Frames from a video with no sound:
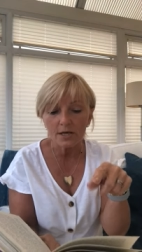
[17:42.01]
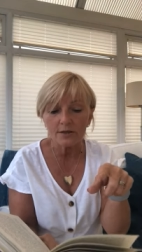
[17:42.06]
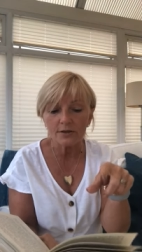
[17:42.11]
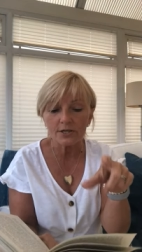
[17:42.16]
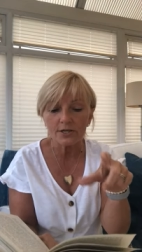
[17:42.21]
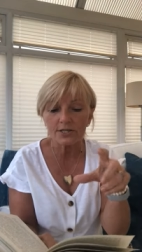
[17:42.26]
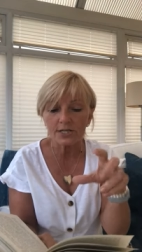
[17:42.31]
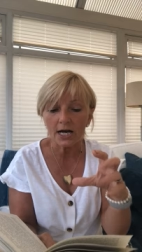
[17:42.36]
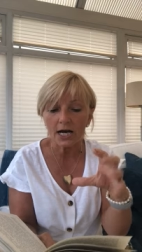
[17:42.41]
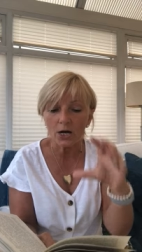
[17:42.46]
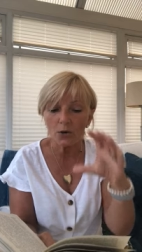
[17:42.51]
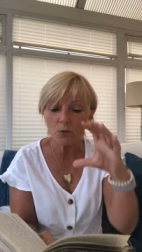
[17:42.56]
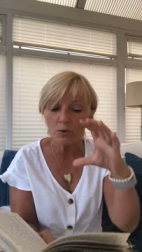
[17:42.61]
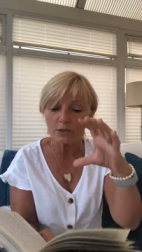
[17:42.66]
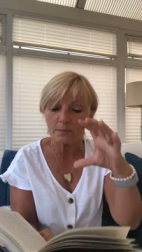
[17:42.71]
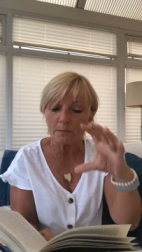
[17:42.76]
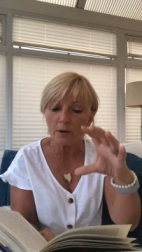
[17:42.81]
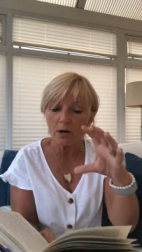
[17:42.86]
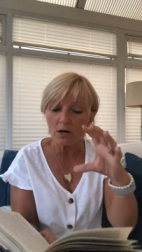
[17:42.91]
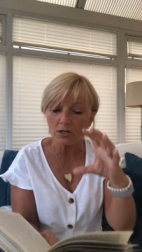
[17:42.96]
The dial
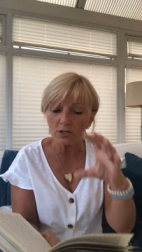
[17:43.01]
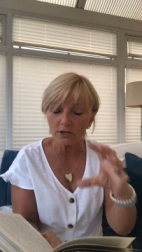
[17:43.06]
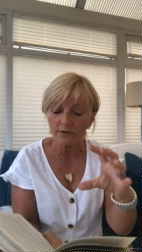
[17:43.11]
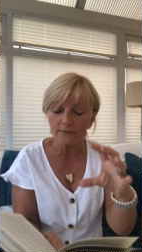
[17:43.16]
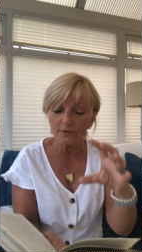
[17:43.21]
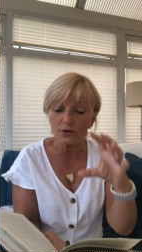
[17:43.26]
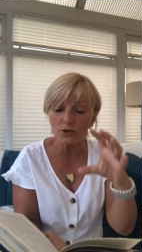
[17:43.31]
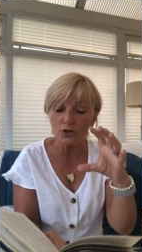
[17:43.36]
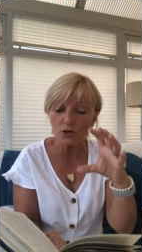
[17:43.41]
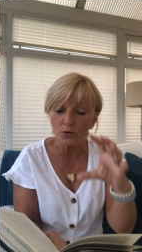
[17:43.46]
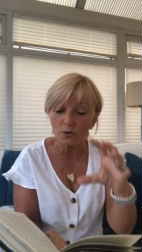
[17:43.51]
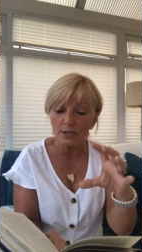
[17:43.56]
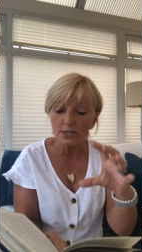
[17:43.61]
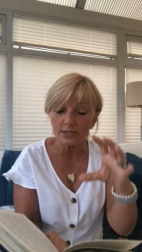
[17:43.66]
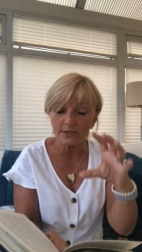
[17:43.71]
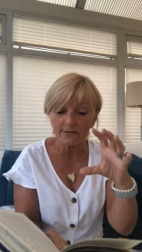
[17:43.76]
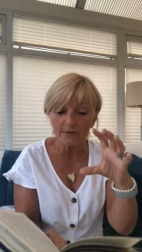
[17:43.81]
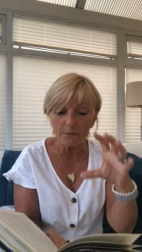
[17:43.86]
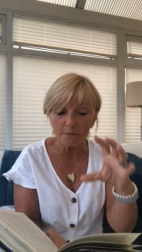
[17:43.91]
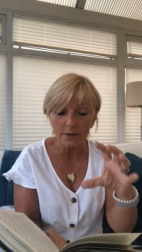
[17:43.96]
was marked off in
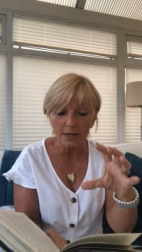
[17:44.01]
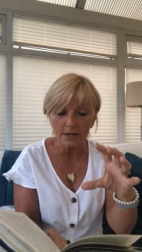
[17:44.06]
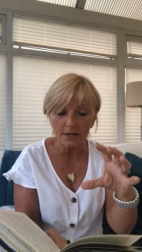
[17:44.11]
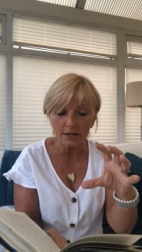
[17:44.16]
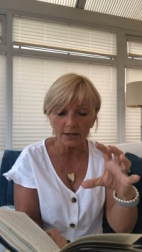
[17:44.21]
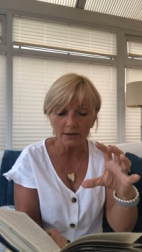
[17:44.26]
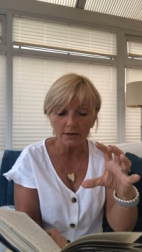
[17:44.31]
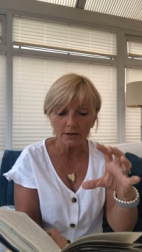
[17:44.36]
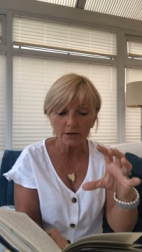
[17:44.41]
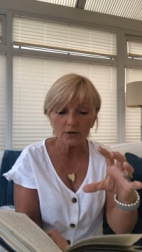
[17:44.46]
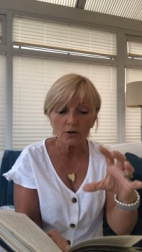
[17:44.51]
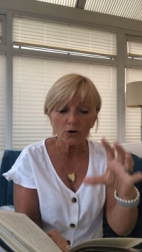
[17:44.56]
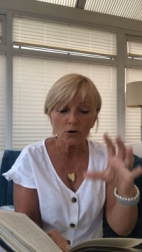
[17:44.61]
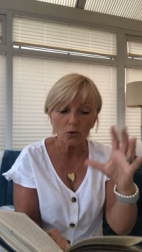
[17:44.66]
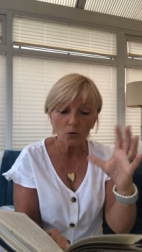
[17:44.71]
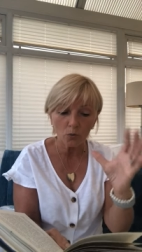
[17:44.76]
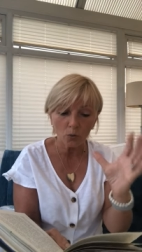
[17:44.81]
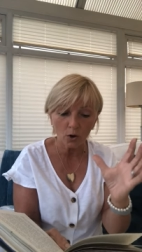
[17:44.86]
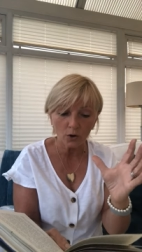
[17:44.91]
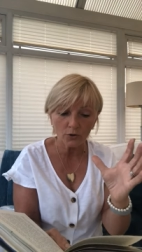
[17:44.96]
units of a million,
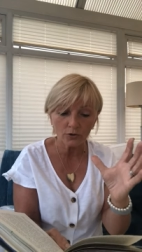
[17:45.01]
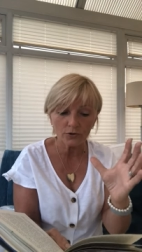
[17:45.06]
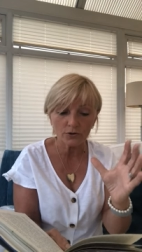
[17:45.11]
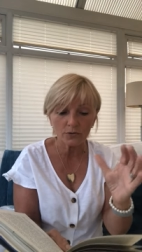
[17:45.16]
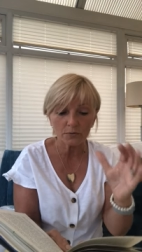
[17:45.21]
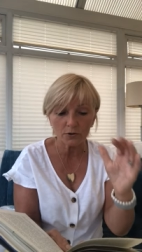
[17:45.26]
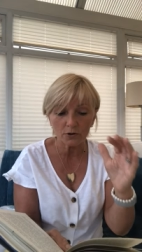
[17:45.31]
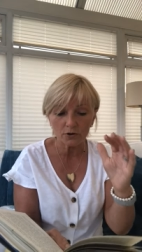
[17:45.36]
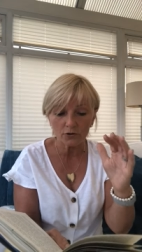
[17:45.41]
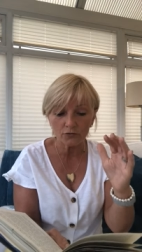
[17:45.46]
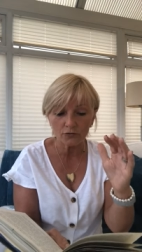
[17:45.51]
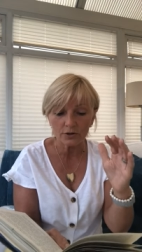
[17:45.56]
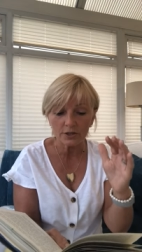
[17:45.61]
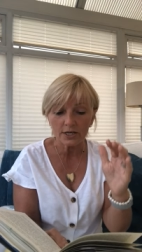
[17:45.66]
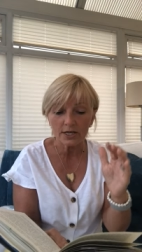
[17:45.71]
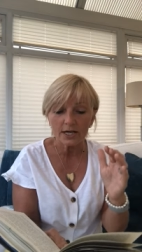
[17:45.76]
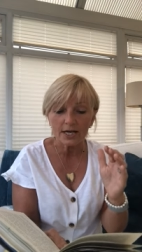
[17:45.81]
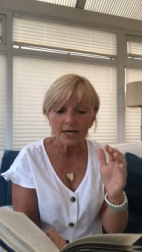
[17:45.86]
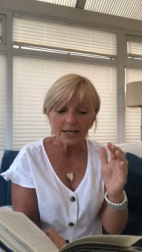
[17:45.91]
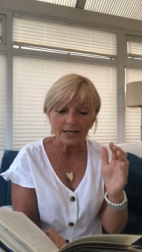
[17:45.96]
1 to 100.
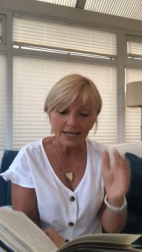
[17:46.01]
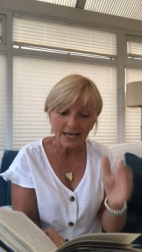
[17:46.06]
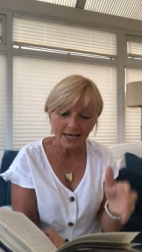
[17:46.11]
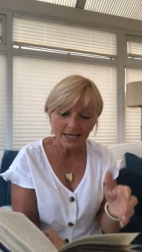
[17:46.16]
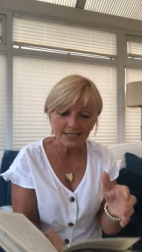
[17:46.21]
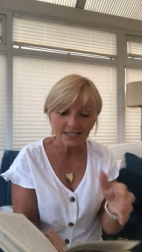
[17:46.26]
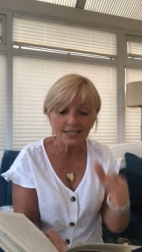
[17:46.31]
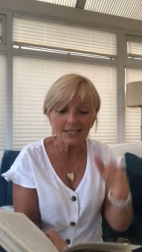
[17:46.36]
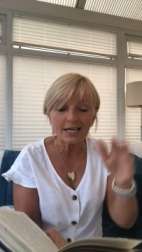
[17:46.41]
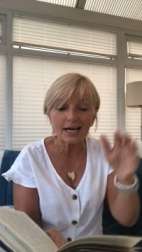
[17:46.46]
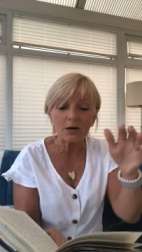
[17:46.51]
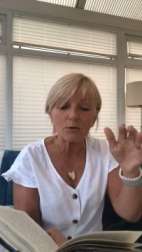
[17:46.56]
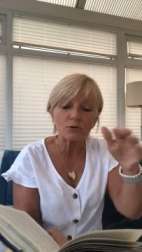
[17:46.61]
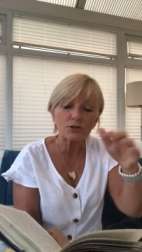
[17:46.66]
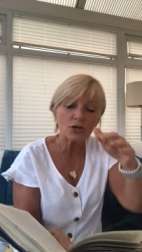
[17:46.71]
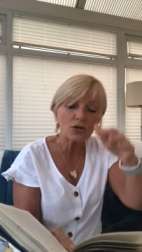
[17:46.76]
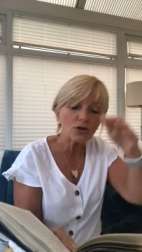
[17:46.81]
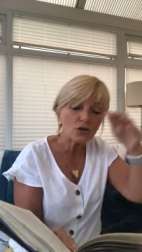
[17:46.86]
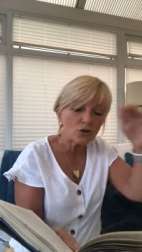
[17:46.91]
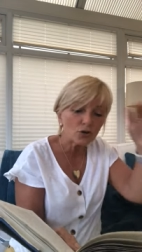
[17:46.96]
Next to that was
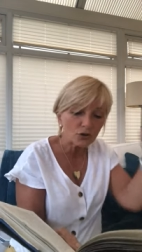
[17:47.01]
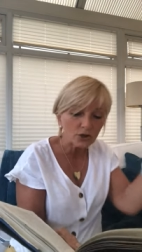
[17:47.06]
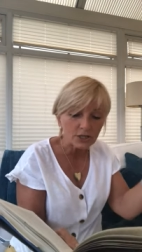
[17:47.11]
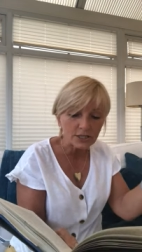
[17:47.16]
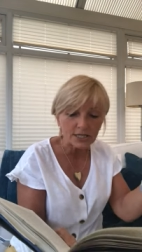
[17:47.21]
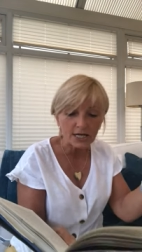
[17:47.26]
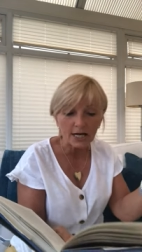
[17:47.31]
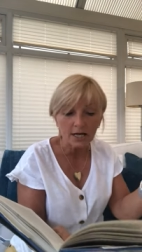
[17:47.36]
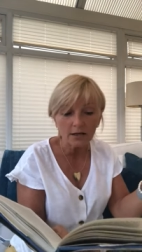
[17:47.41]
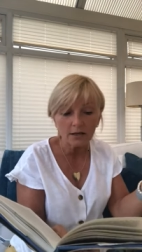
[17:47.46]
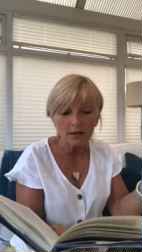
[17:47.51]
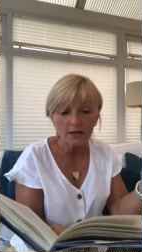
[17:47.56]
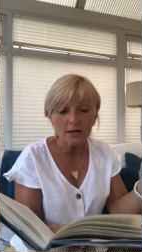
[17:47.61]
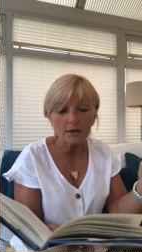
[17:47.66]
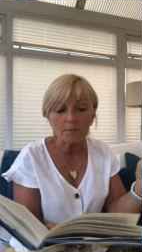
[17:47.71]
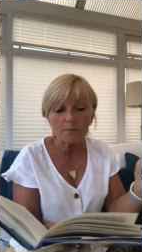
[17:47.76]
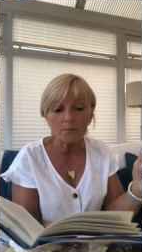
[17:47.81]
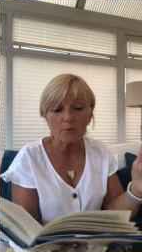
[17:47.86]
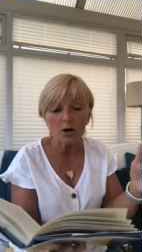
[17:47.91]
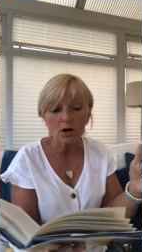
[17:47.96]
another dial
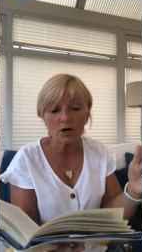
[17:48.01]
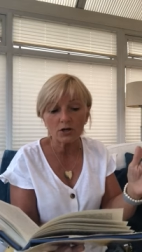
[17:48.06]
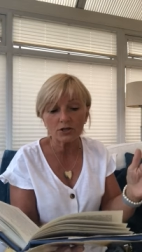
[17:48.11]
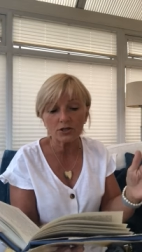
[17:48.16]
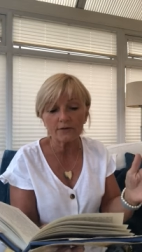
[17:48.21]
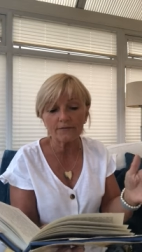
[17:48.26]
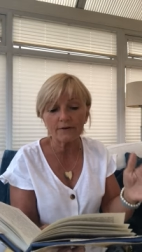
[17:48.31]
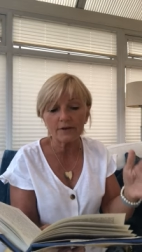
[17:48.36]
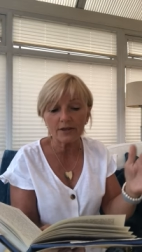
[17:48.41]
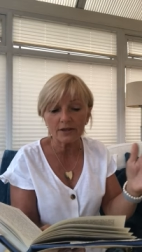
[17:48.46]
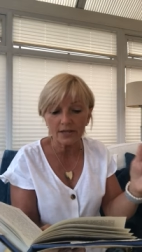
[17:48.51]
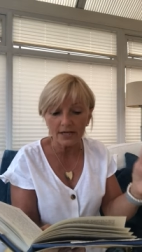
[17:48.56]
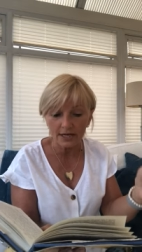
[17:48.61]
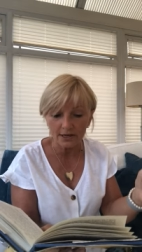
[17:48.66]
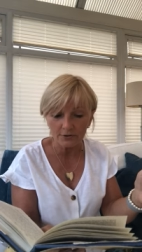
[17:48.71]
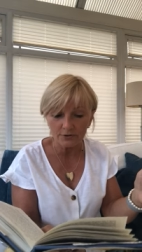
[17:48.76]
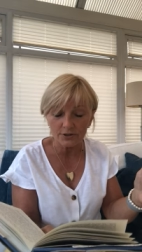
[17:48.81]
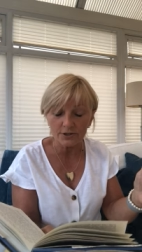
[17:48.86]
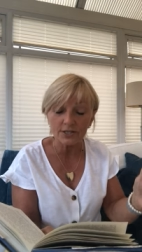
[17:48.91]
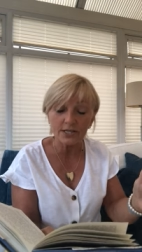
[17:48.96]
marked off in
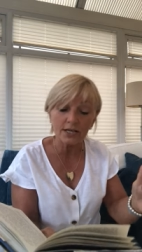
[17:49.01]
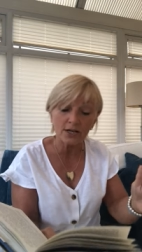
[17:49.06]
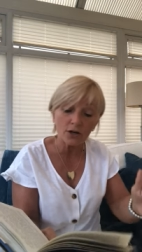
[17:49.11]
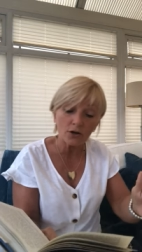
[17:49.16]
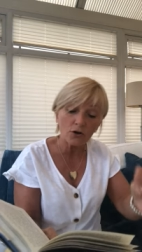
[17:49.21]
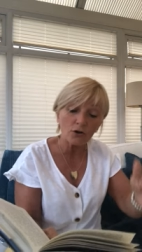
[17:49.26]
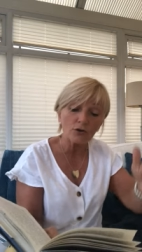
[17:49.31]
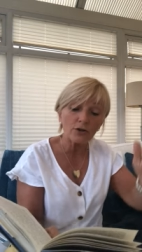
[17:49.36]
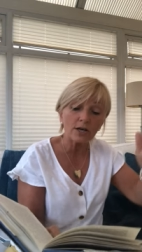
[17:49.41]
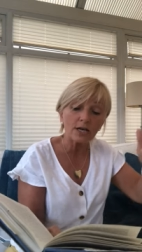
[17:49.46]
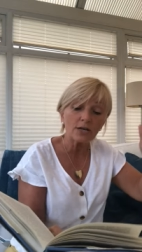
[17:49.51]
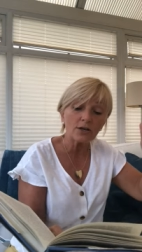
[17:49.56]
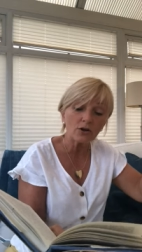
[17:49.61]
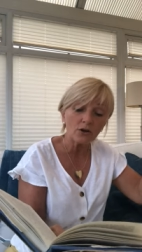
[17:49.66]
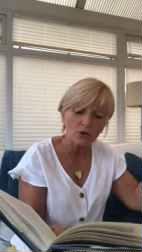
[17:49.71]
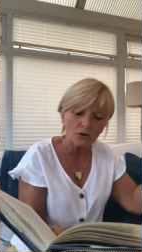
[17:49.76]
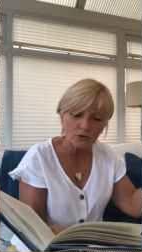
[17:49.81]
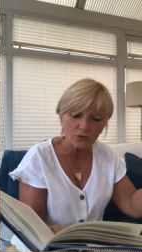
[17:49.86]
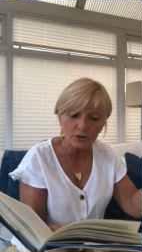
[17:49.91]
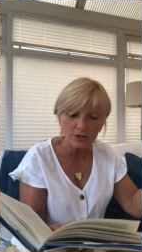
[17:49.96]
thousands, then another in
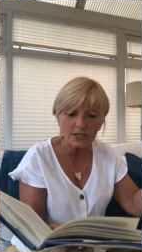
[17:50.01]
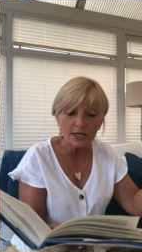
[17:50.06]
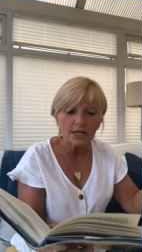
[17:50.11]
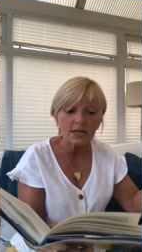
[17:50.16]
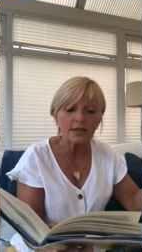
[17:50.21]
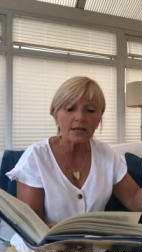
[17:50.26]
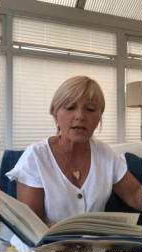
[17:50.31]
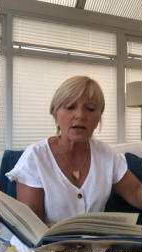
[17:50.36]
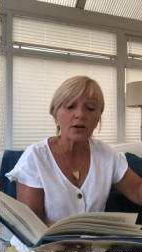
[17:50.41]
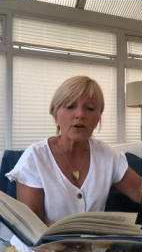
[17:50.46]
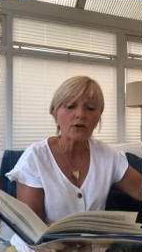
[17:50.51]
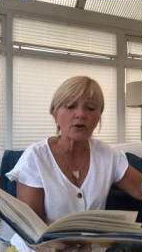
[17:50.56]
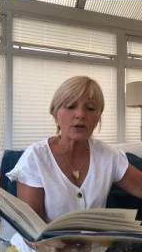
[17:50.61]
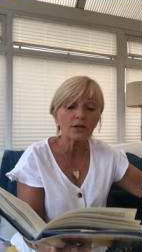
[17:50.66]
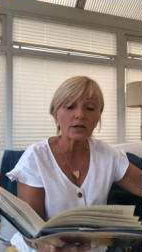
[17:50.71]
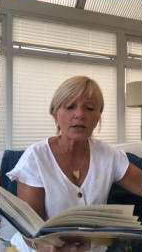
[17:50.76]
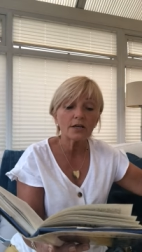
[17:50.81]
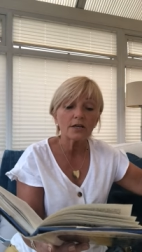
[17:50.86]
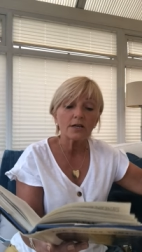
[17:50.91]
hundreds, then another